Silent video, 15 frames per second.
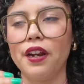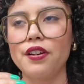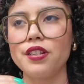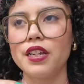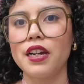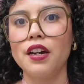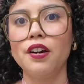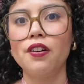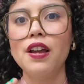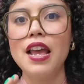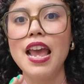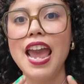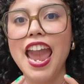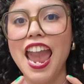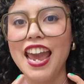years ago,
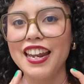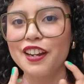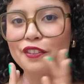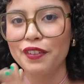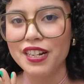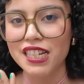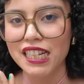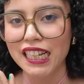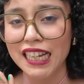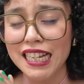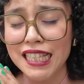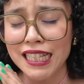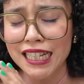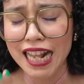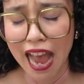and it recently
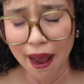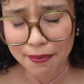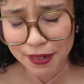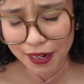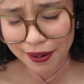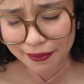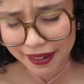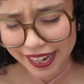snapped on